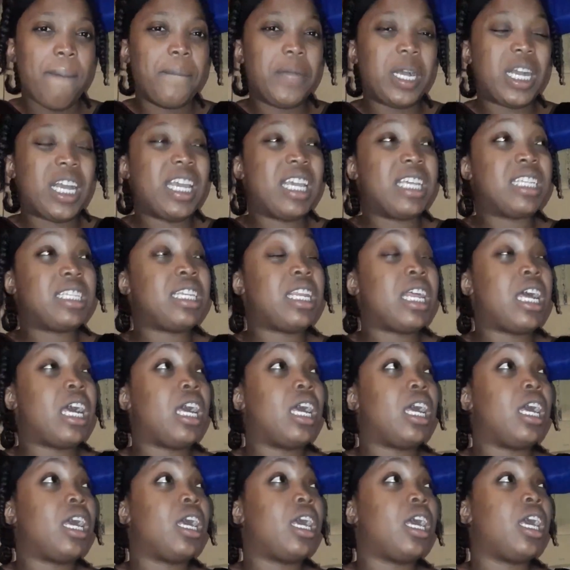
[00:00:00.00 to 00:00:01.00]
Because you see
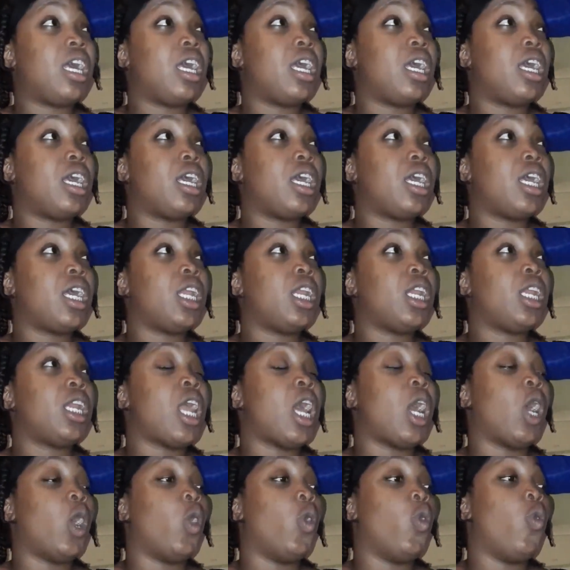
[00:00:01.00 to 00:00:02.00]
that
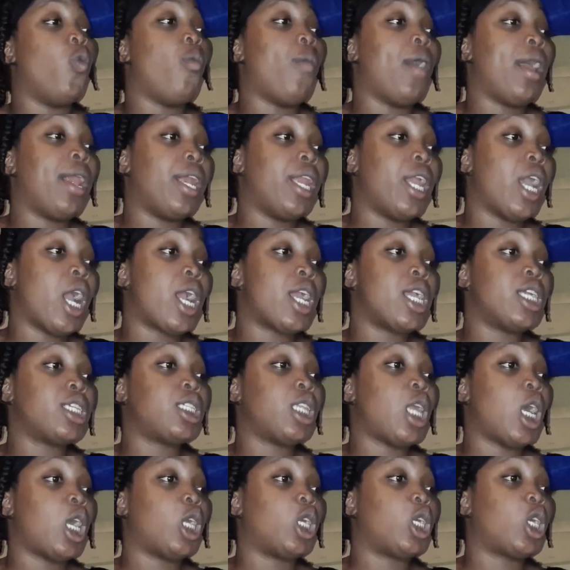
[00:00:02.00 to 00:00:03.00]
that woman there, I
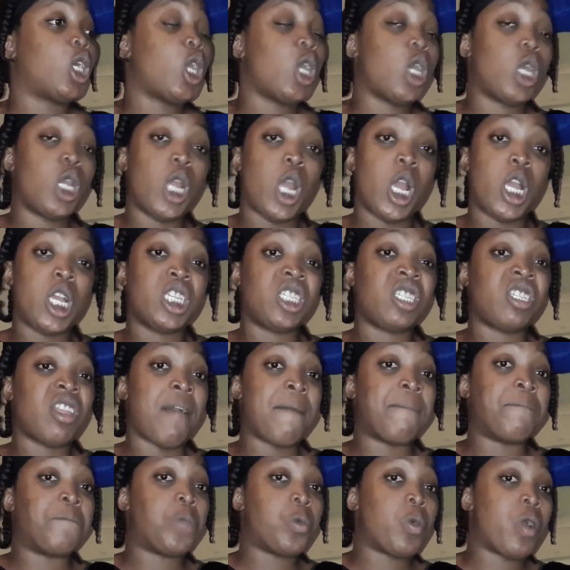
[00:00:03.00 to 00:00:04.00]
used that girl there, I used
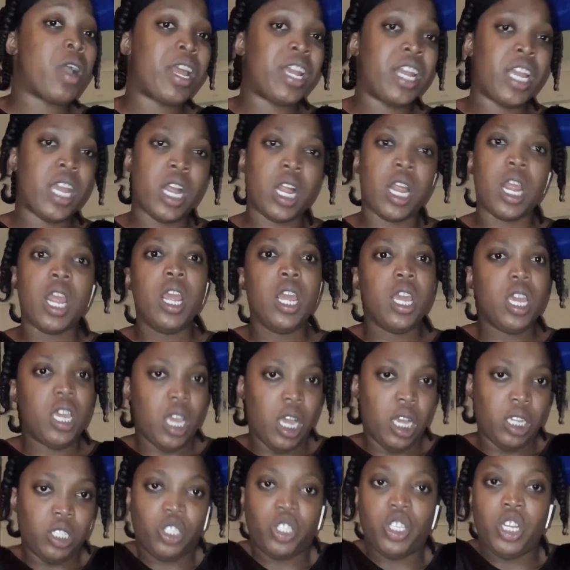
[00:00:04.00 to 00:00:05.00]
that boy there.
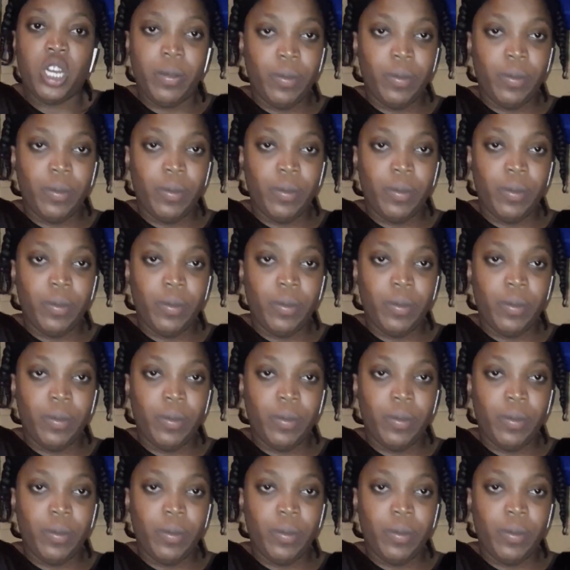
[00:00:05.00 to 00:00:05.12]
I saw